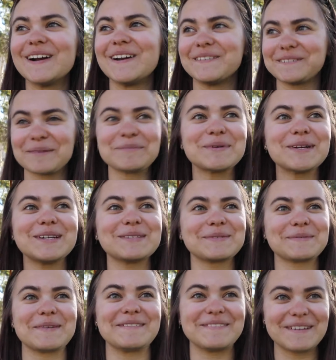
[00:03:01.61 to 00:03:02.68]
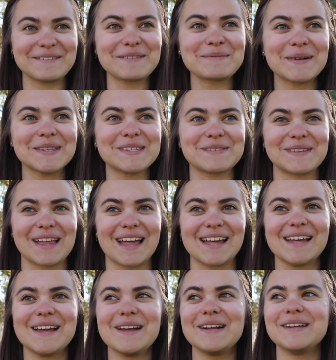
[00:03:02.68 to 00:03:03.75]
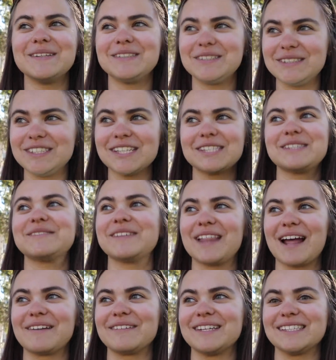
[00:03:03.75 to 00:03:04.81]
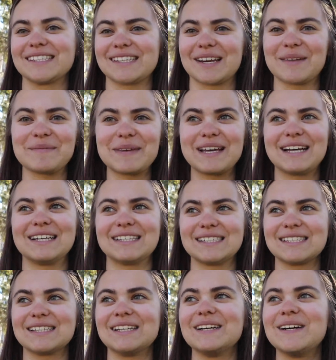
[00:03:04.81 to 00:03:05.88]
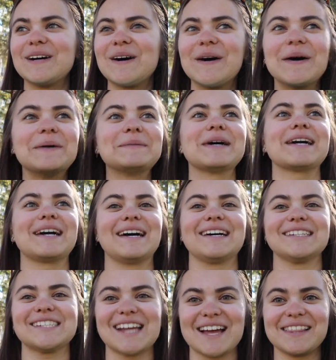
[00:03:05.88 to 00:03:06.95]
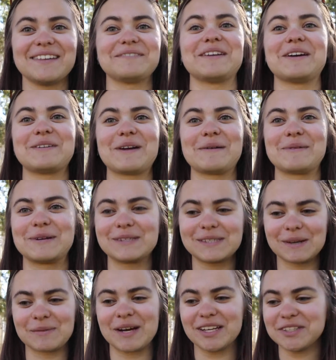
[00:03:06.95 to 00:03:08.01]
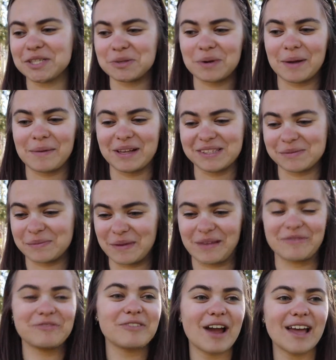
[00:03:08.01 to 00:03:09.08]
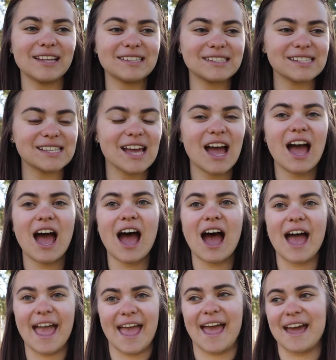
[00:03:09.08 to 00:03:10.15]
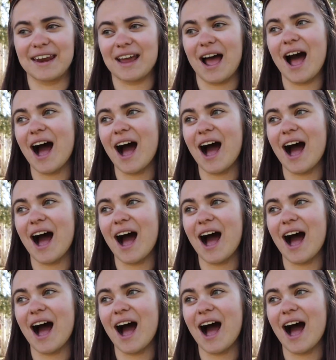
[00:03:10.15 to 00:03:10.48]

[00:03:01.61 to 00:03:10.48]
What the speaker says: November is one of my favorite months for that. Just for that reason, because oh my gosh, I love NaNoWriMo so much. It's where I made some of my friends, and